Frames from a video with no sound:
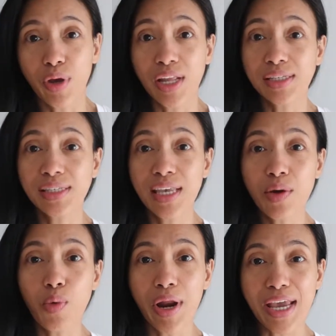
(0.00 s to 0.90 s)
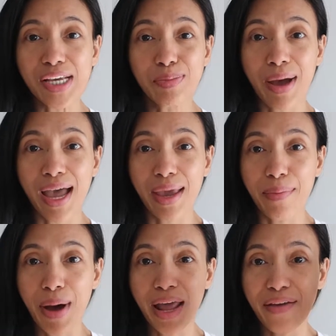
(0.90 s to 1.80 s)
we're gonna see what is my
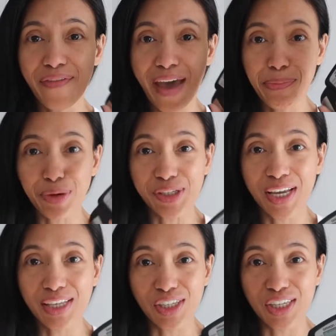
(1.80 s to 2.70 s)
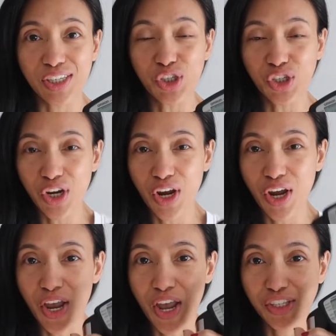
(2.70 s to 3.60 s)
body fat percentage
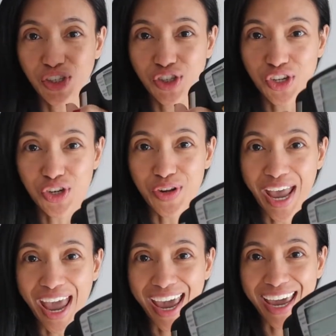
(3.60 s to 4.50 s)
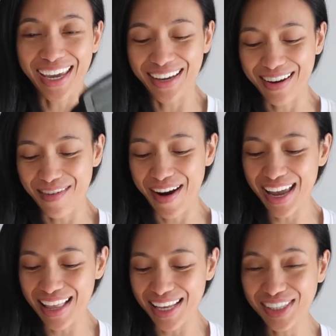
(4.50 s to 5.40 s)
today. All
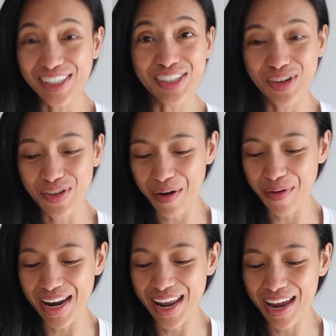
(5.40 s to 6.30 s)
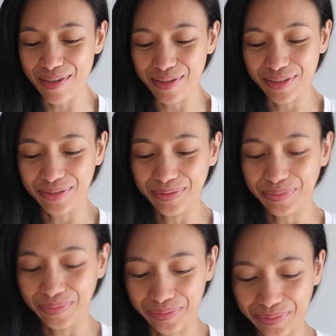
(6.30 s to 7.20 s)
right, let's do that right now.
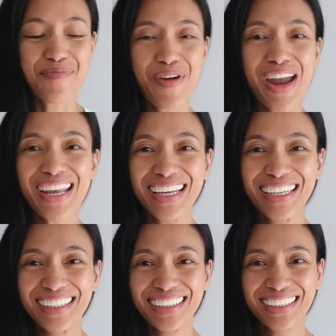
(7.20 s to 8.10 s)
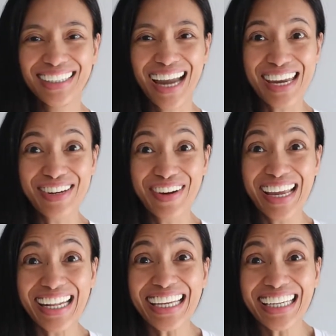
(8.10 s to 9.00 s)
I'm ready. Are you
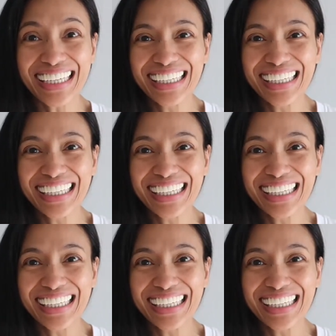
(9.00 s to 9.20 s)
ready?